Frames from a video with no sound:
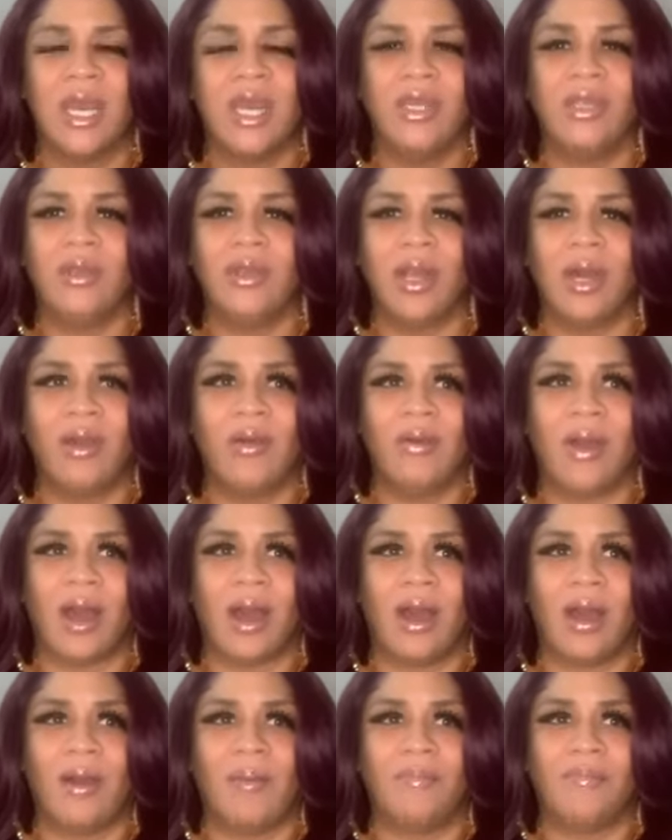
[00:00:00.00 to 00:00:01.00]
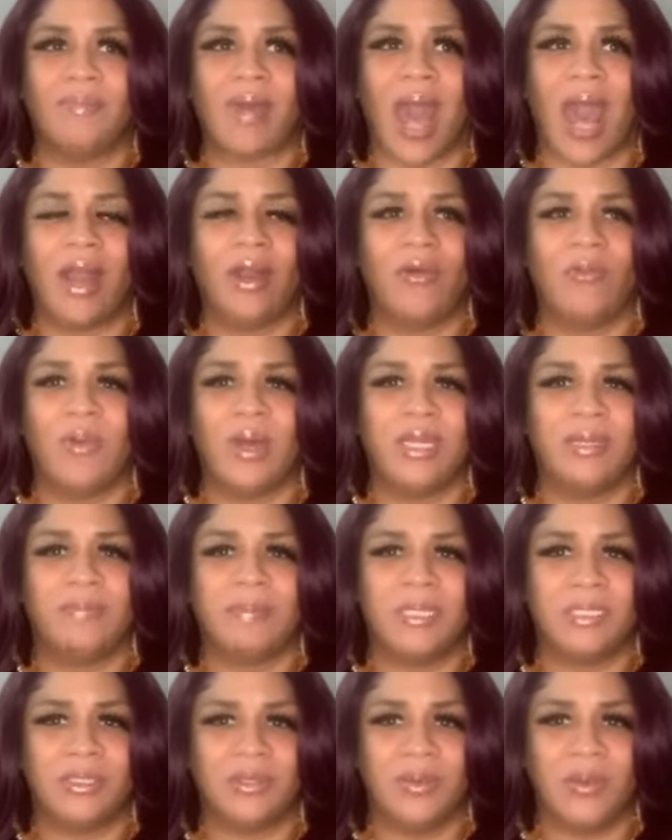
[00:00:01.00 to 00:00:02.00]
you know, I don't want to
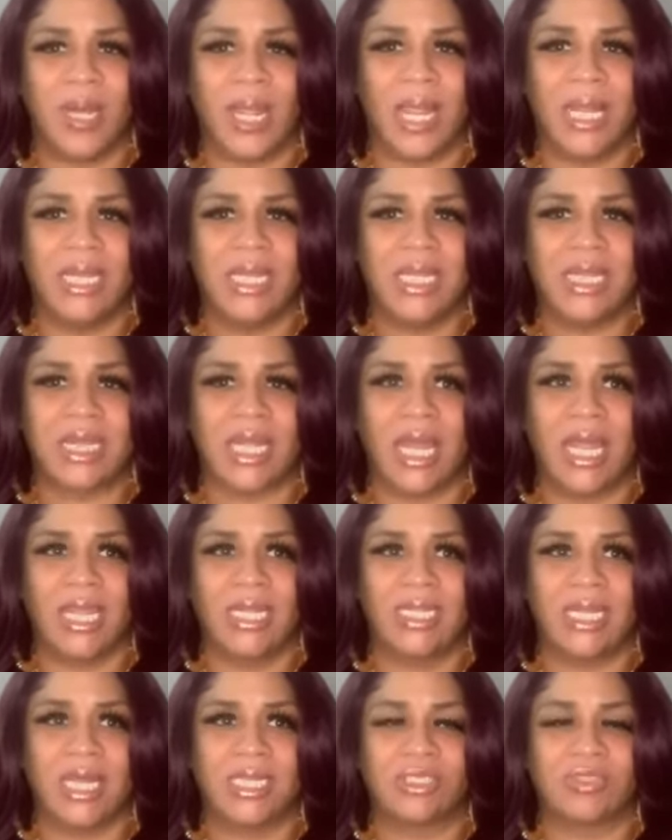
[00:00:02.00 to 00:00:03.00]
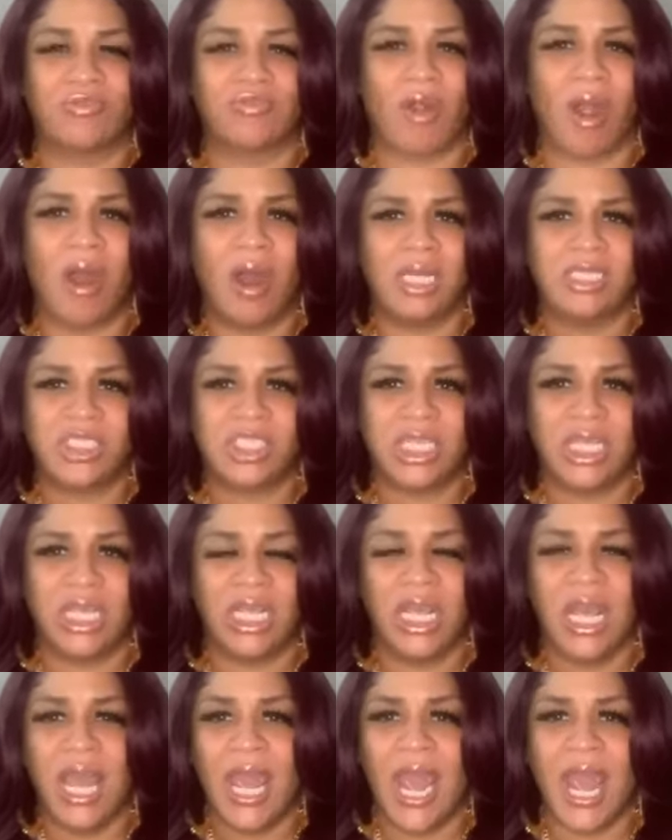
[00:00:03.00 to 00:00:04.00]
be doing anything that's
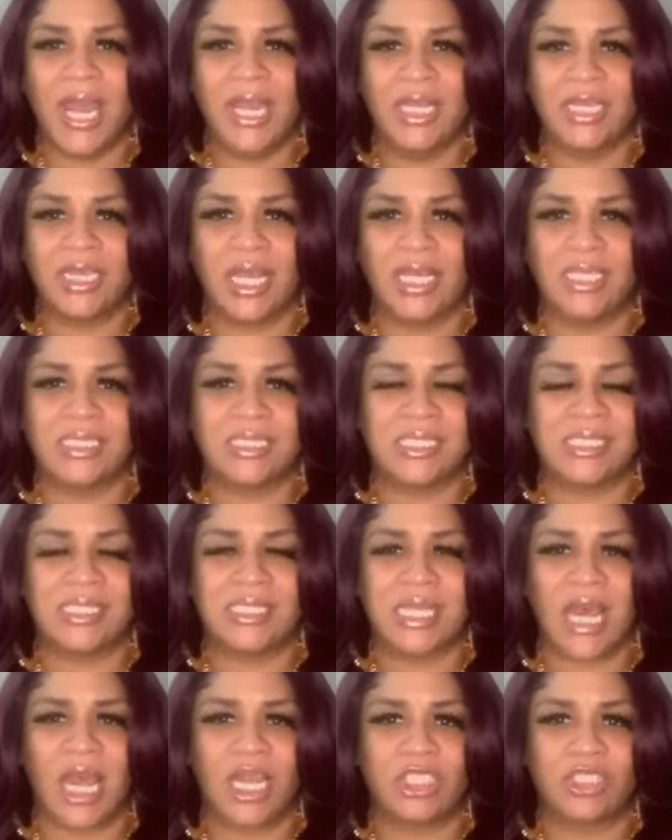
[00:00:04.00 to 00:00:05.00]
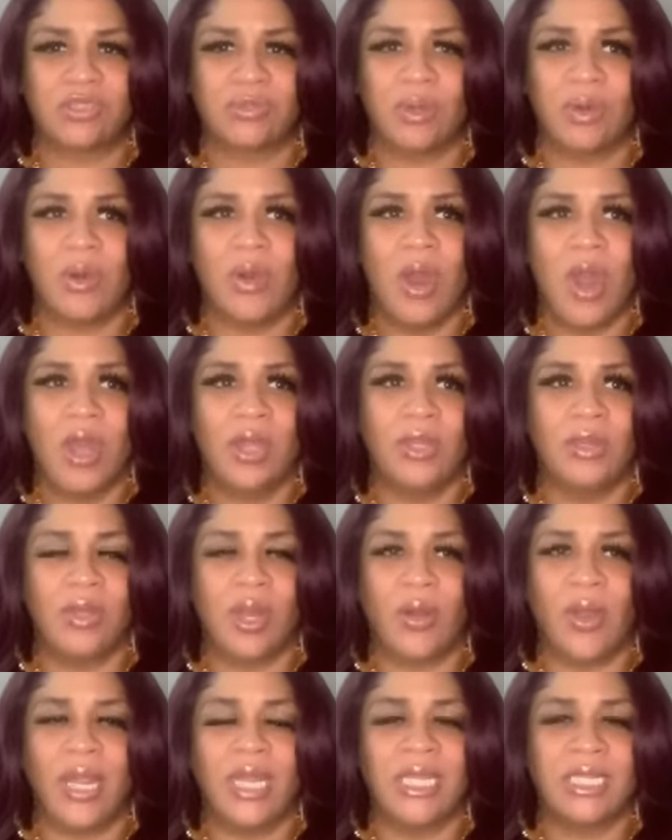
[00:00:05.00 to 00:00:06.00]
raunchy, anything that's sexual, you
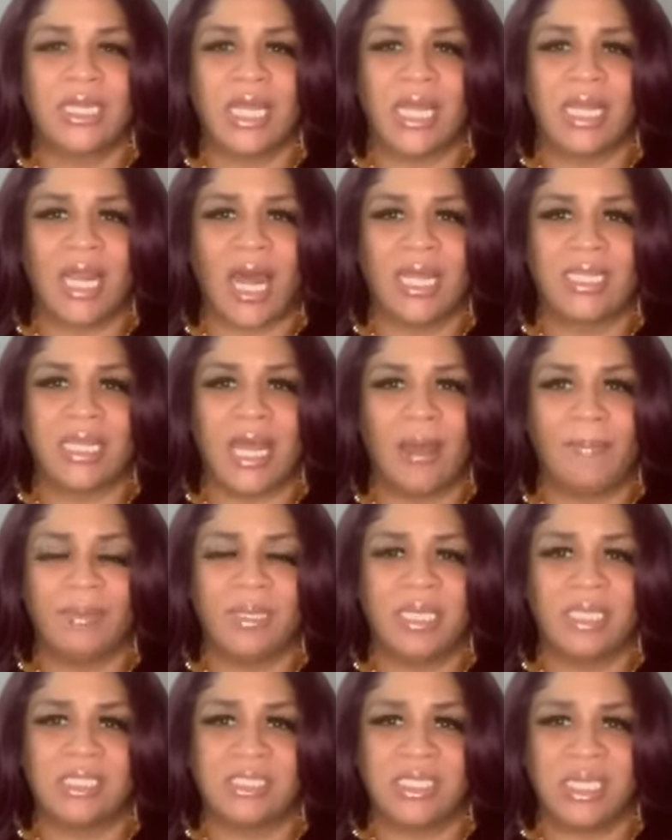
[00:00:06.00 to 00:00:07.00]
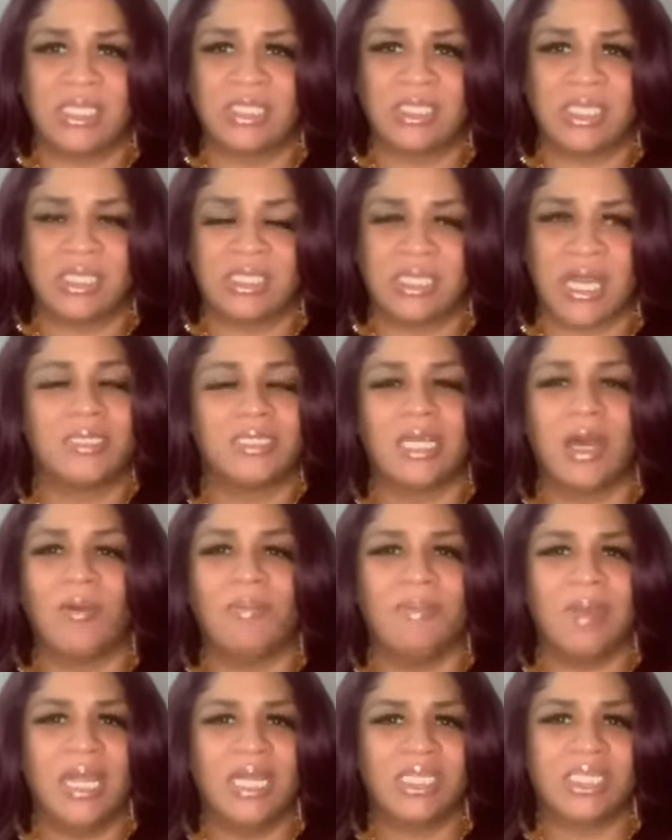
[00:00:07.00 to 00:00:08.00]
know, anything like that, because that's just not. So
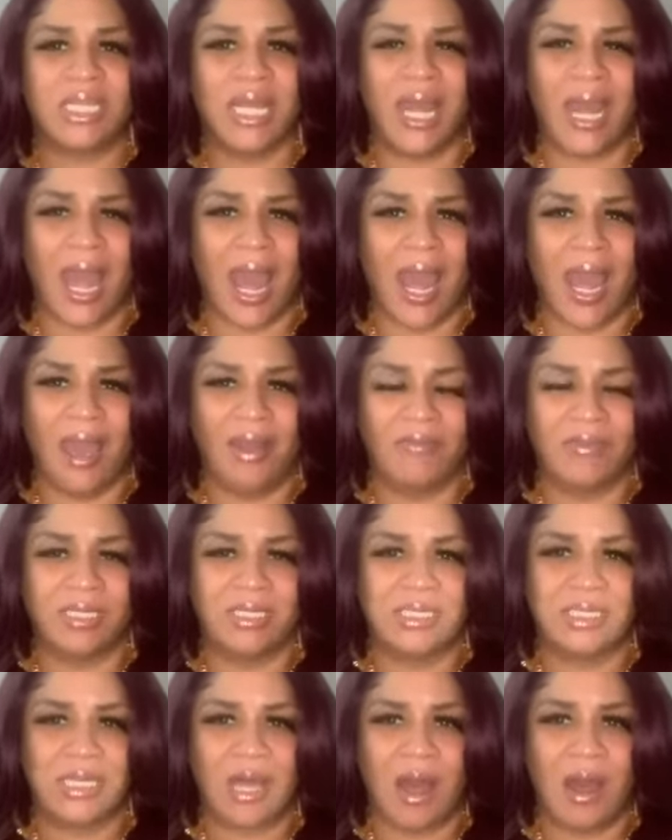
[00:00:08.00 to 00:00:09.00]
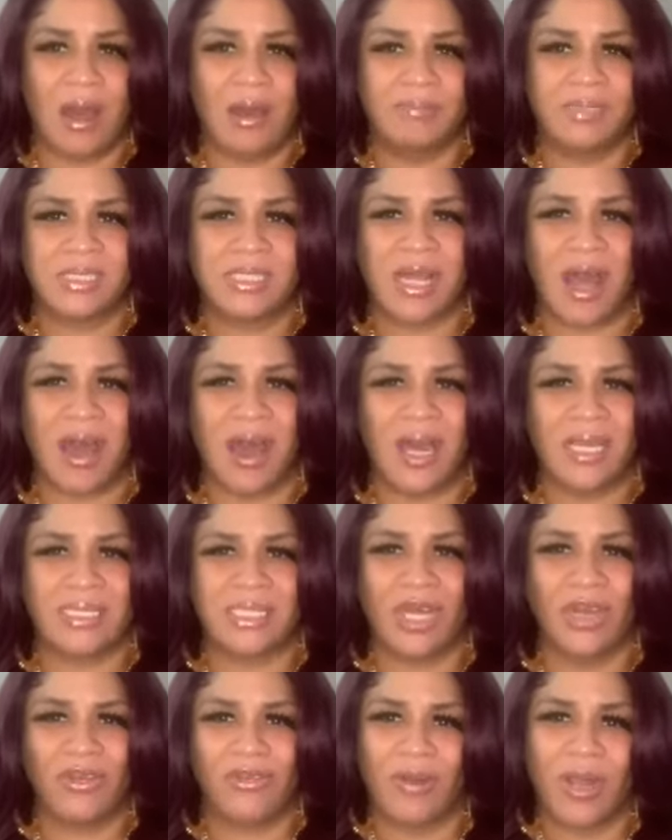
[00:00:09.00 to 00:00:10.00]
Misha and Iris starts
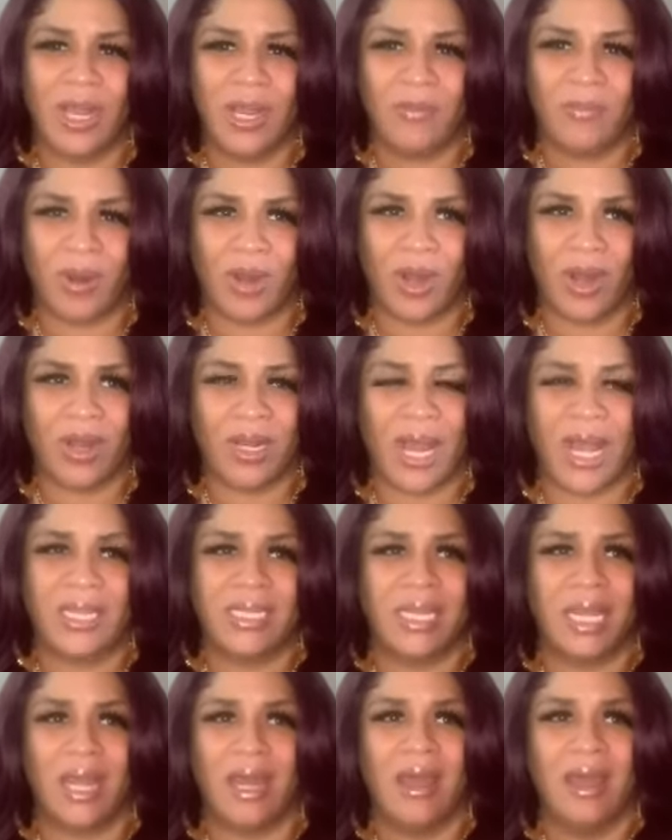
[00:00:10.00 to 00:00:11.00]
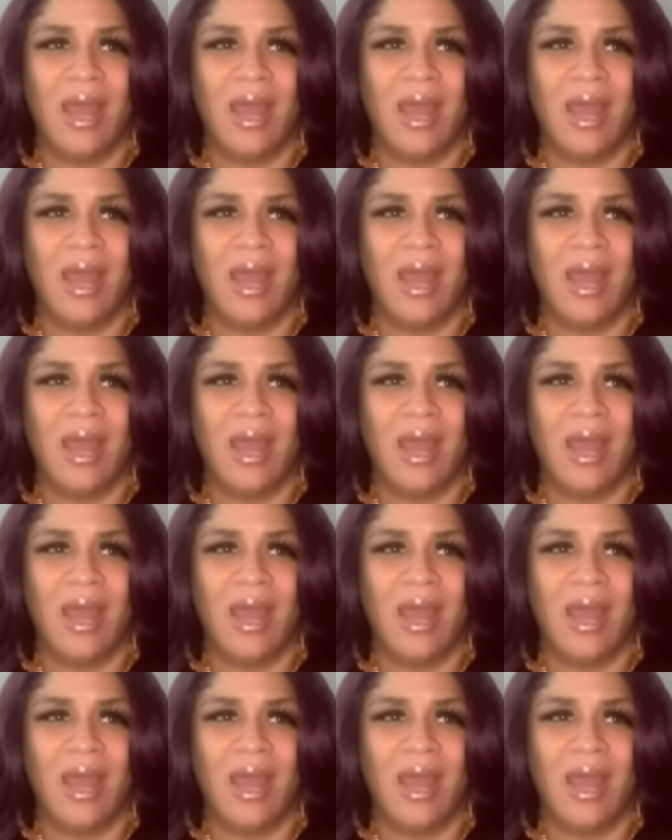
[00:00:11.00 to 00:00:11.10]
agreeing with her, like, yeah,